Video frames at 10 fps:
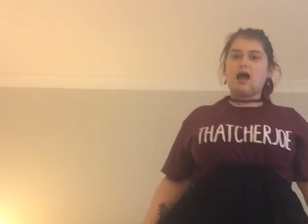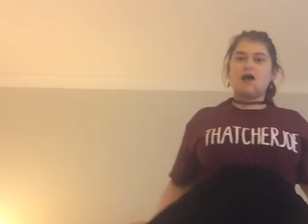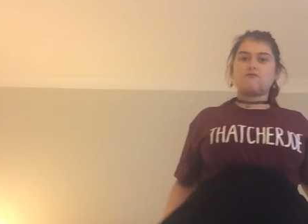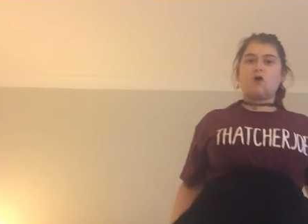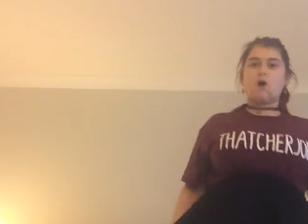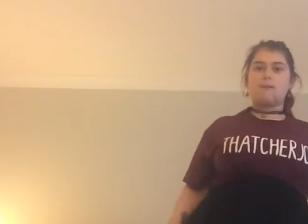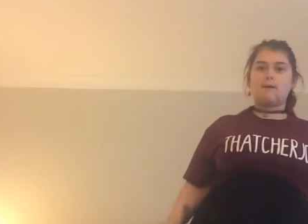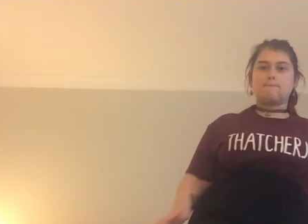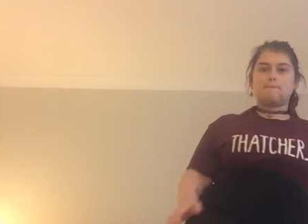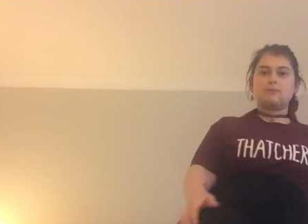I've got my
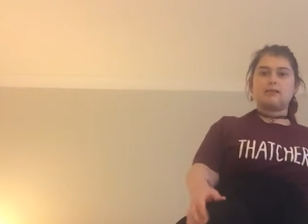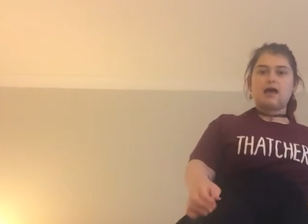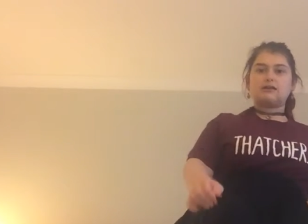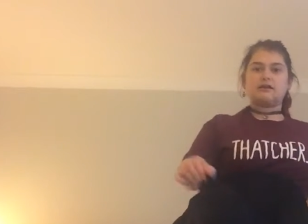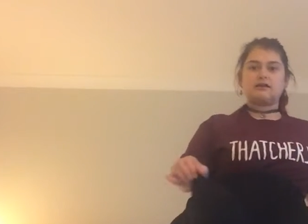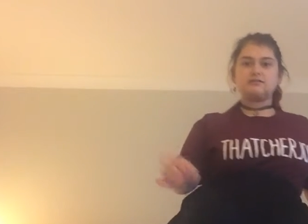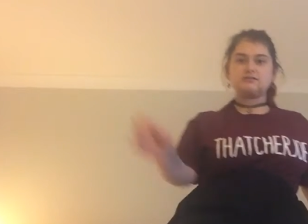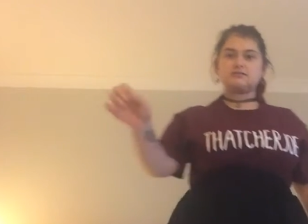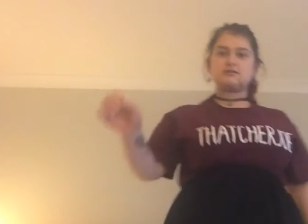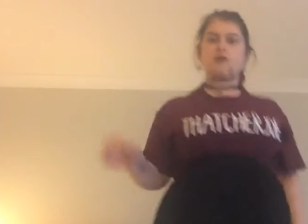black
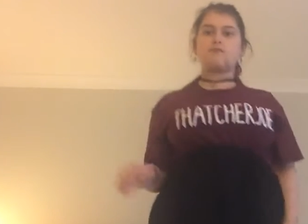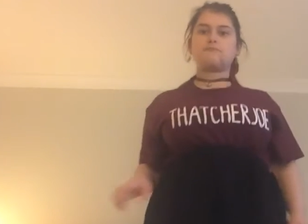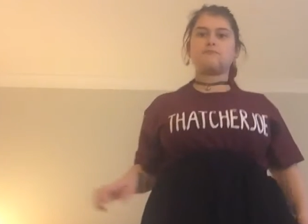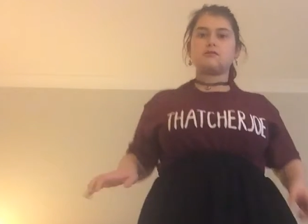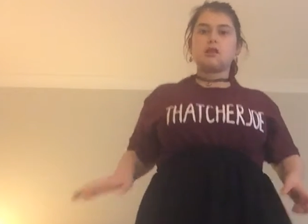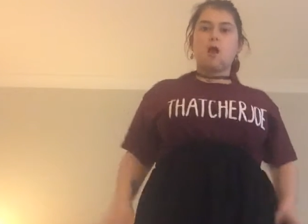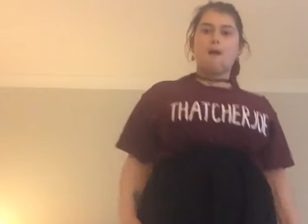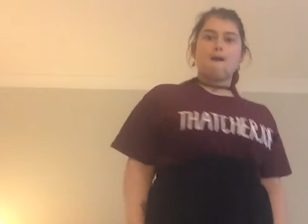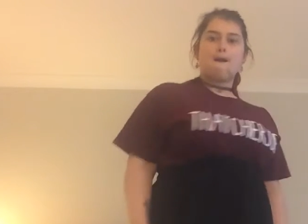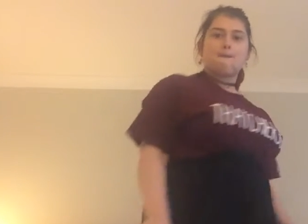leggings,
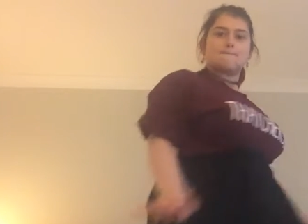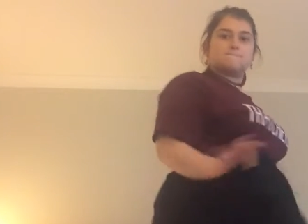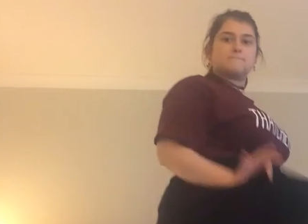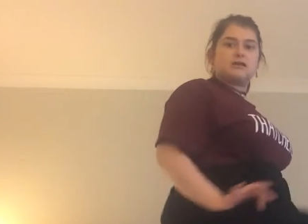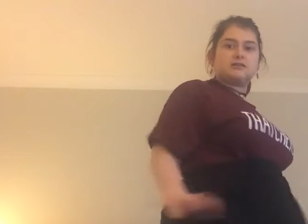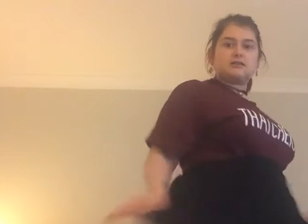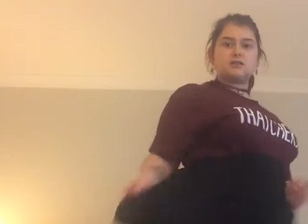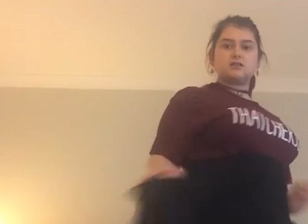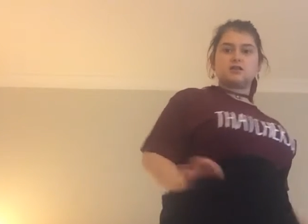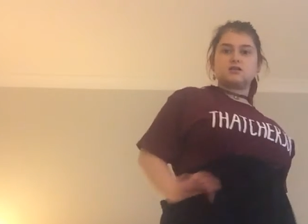my
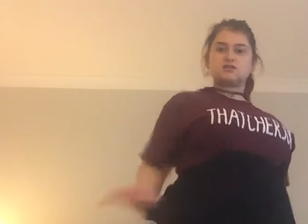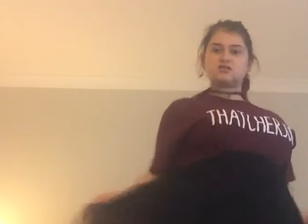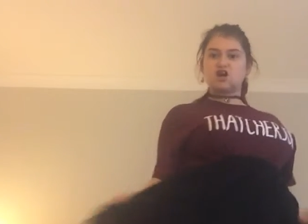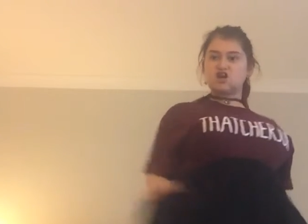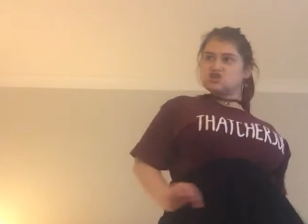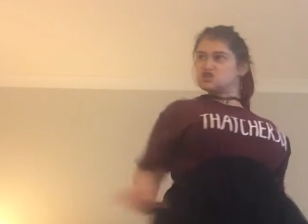little skirt